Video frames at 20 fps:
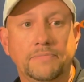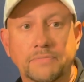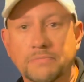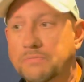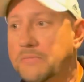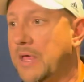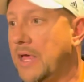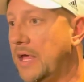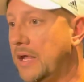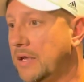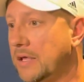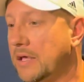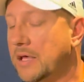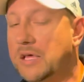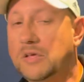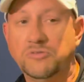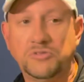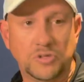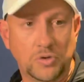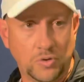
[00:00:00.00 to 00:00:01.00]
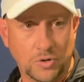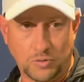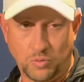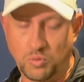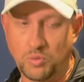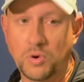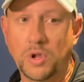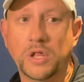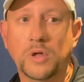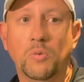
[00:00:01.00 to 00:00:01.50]
and he's doing
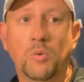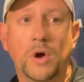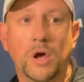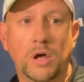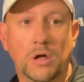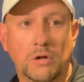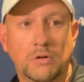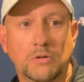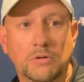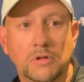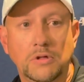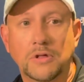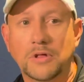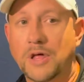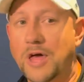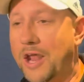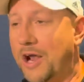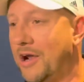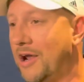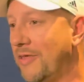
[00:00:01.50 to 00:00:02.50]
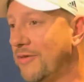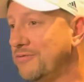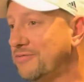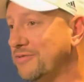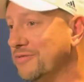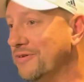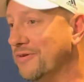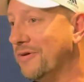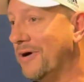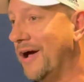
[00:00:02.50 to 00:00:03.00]
really well at another
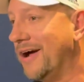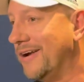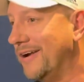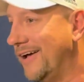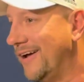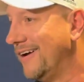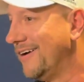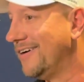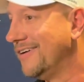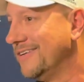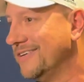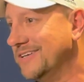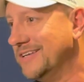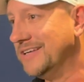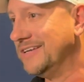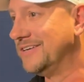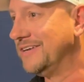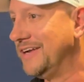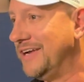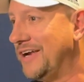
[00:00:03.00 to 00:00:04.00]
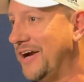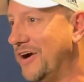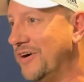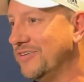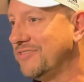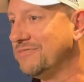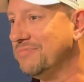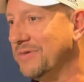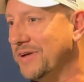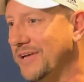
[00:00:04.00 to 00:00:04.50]
school right now. It
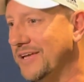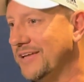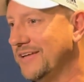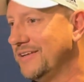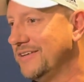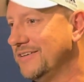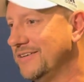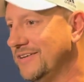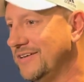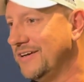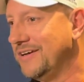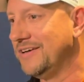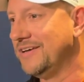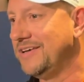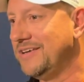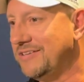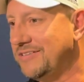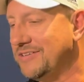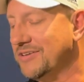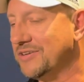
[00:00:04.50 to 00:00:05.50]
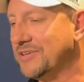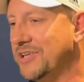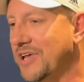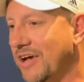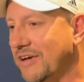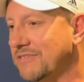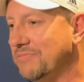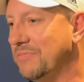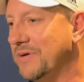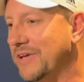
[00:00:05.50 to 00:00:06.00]
hurts me. He still
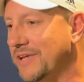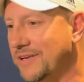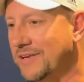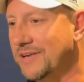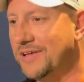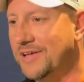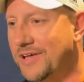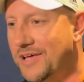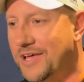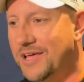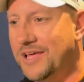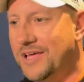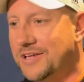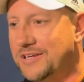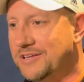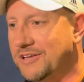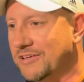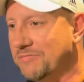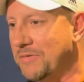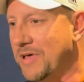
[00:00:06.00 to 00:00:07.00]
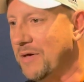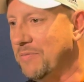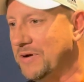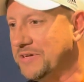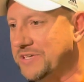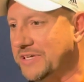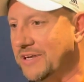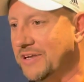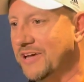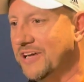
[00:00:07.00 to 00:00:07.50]
texts me and tells me how much
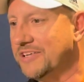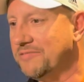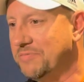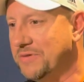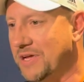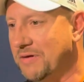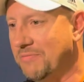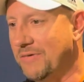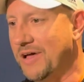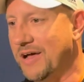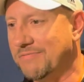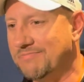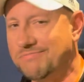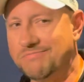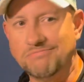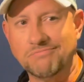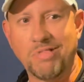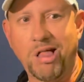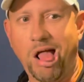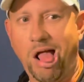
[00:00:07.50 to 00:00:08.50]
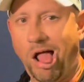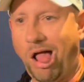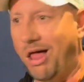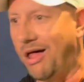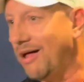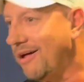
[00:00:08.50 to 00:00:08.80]
he loves me. I'm like, wow.